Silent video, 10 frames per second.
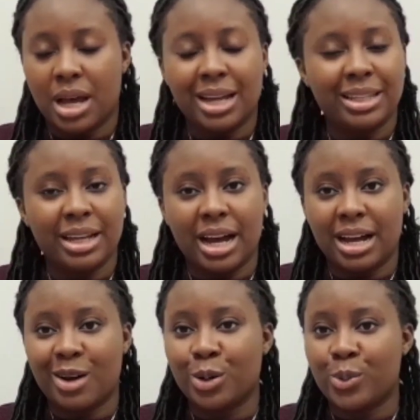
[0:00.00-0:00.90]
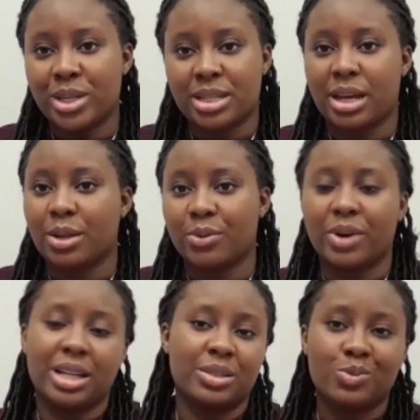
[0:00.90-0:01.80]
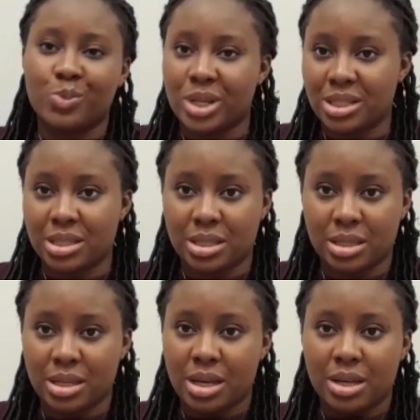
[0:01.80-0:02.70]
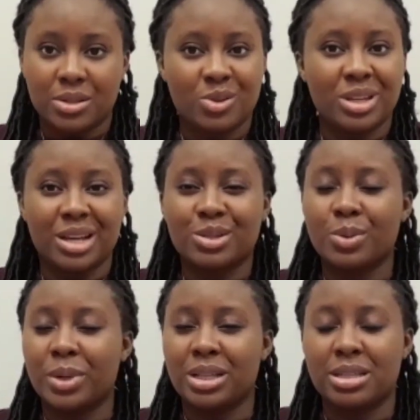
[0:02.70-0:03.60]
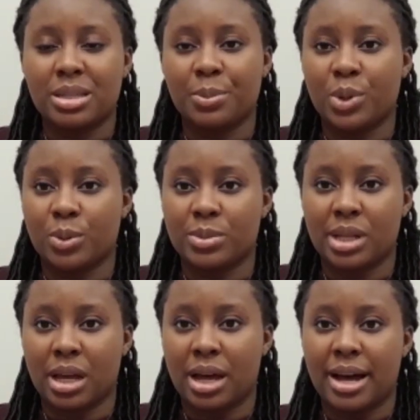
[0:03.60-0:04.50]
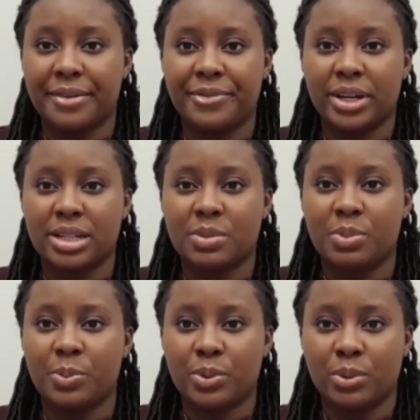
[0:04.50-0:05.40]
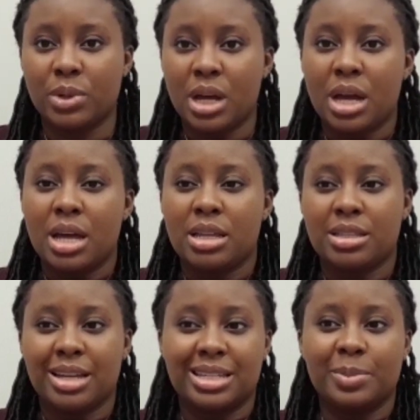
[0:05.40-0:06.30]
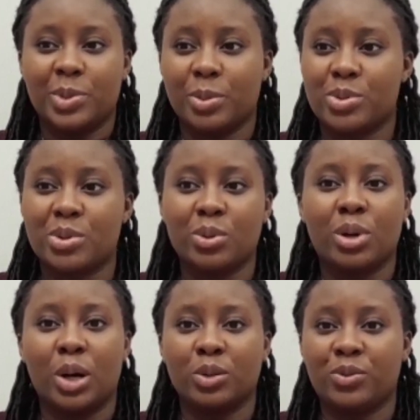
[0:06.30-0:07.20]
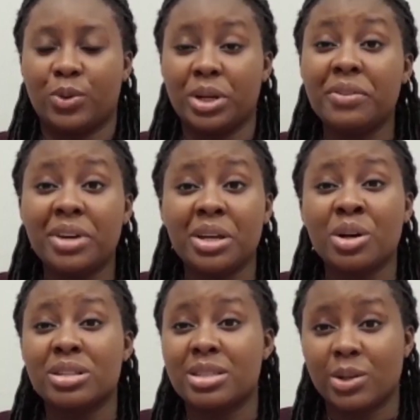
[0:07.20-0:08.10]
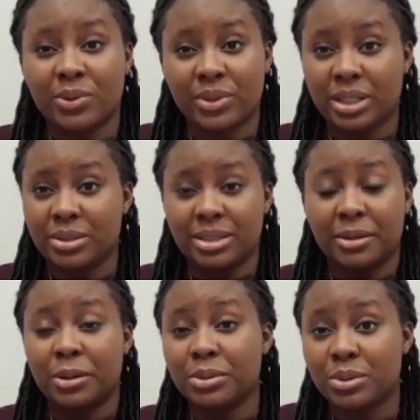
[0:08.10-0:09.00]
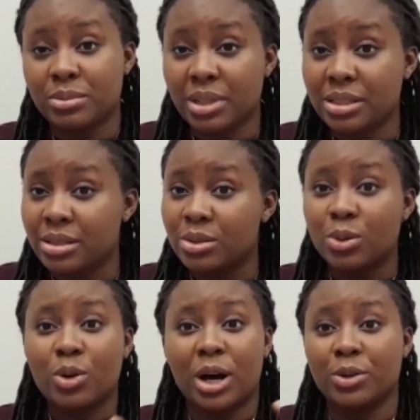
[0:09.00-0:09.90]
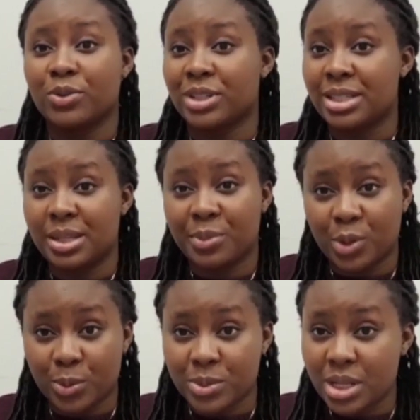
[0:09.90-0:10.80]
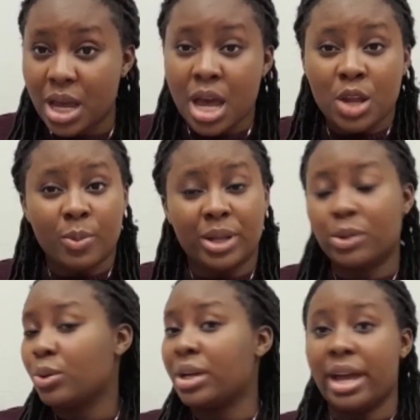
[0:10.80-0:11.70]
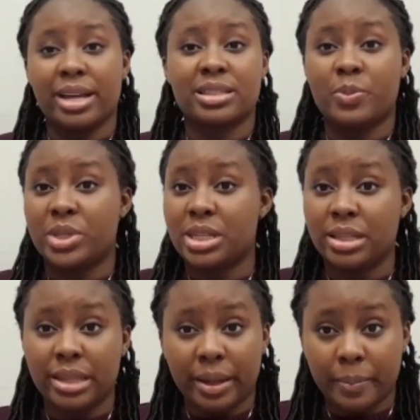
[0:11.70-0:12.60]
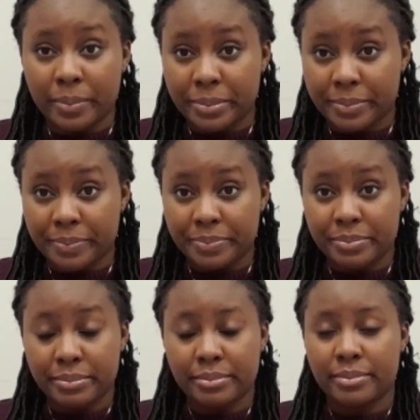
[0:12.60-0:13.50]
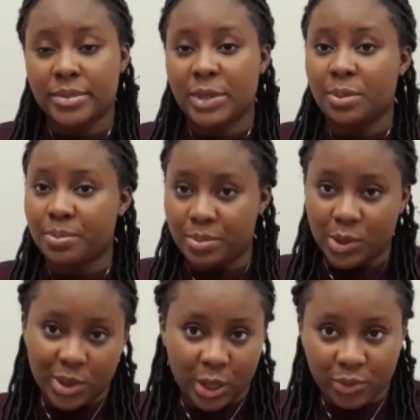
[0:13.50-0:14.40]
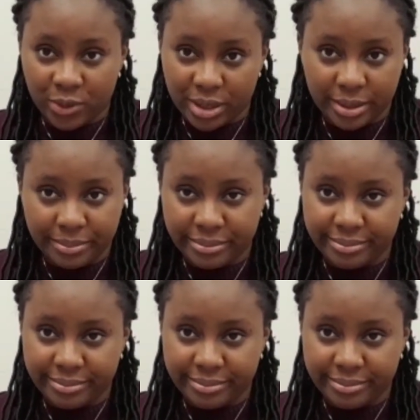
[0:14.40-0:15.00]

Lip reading: and they are always scared of adding weight. So there are so many symptoms that can affect people. There are symptoms to look out for, even yourself and those around you. Just look out for these symptoms. You might not know you're exhibiting them. Look out for them.